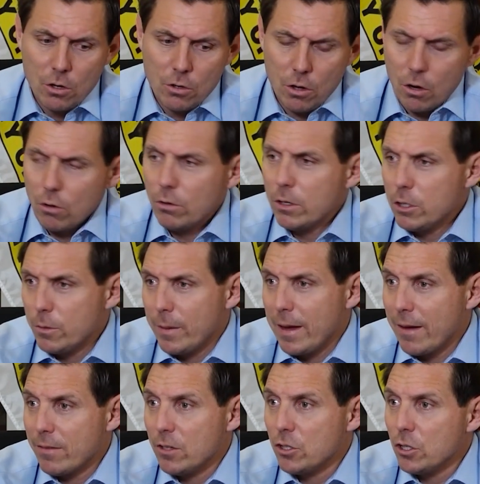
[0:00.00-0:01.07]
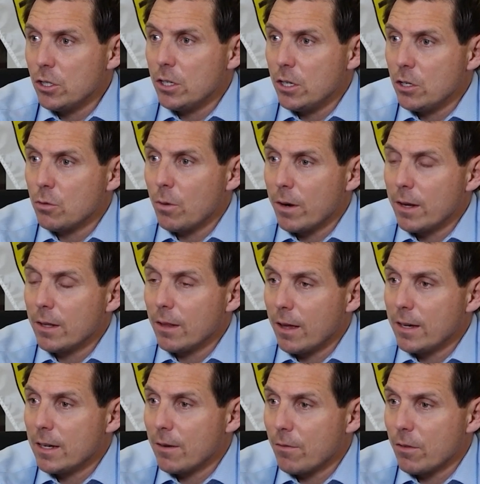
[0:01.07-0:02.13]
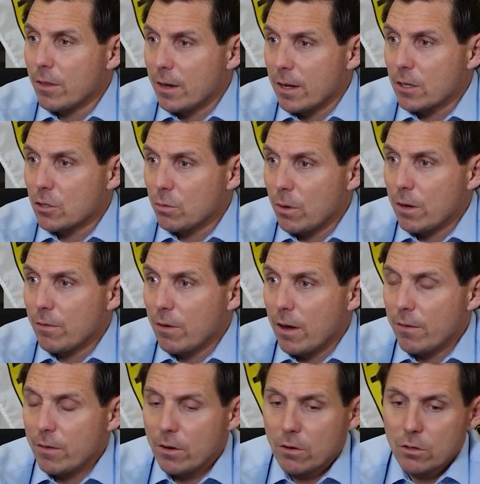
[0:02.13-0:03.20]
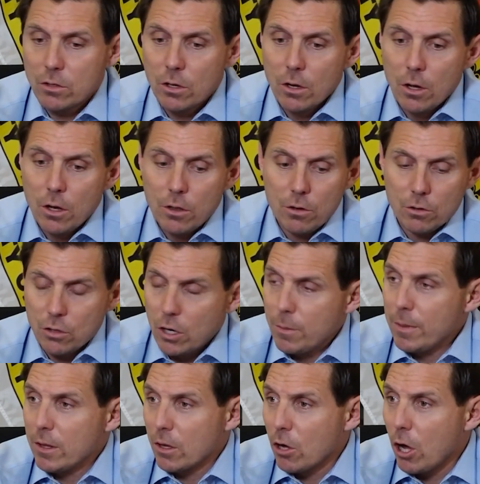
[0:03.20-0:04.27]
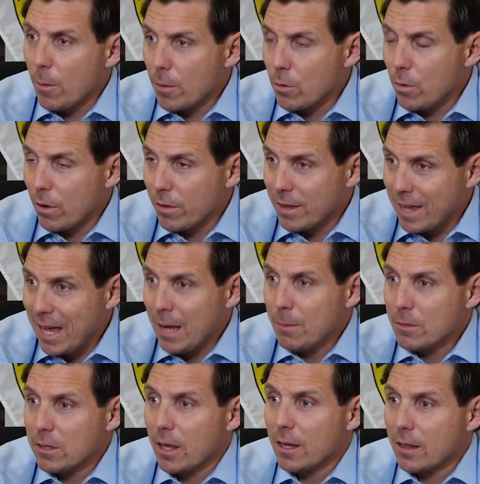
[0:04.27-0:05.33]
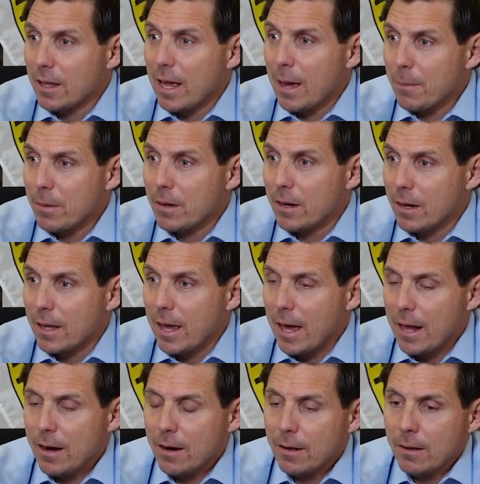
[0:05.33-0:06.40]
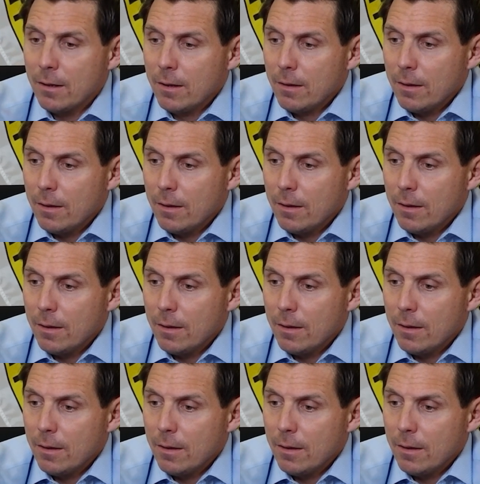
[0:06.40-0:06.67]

not only do we have the GT20 lined up for the next 25 years, there's going to be the Commonwealth Games likely happening in Canada,